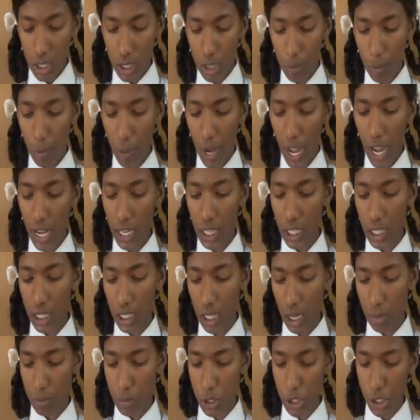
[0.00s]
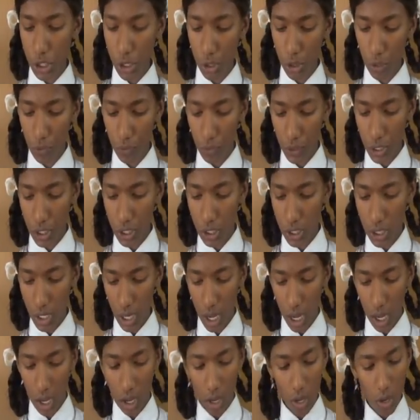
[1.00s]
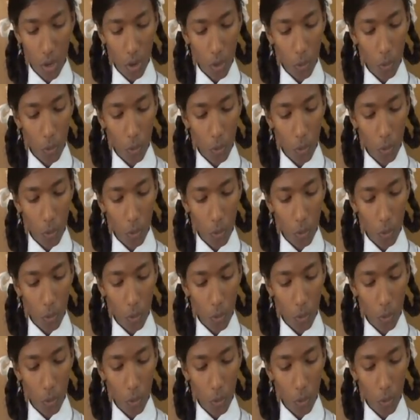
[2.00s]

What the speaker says: the Planning Commission of India